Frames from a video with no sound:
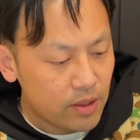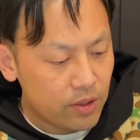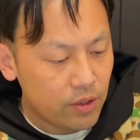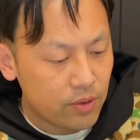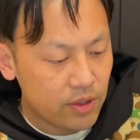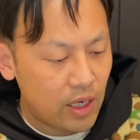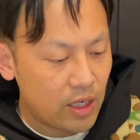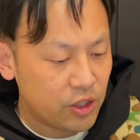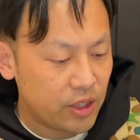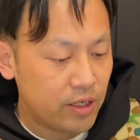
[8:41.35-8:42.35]
the
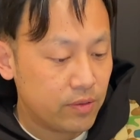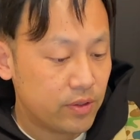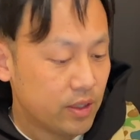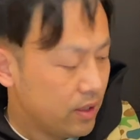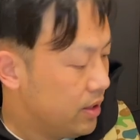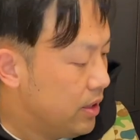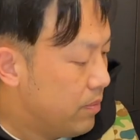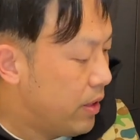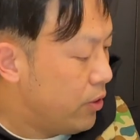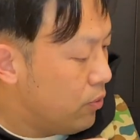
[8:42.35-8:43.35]
large channels.
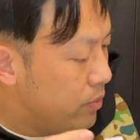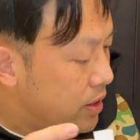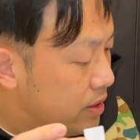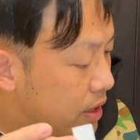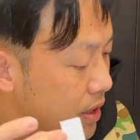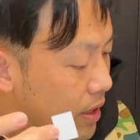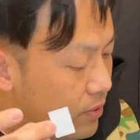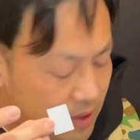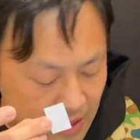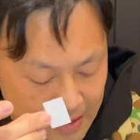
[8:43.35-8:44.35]
By no means I
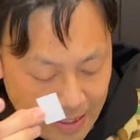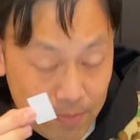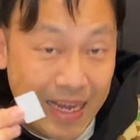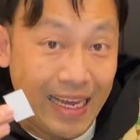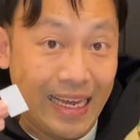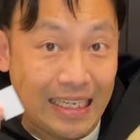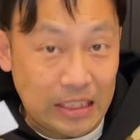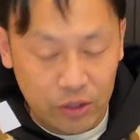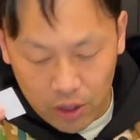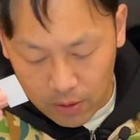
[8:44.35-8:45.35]
don't see them
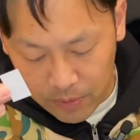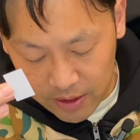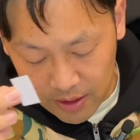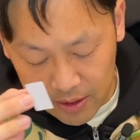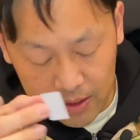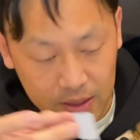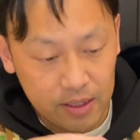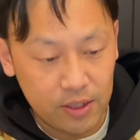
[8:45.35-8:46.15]
as competitors.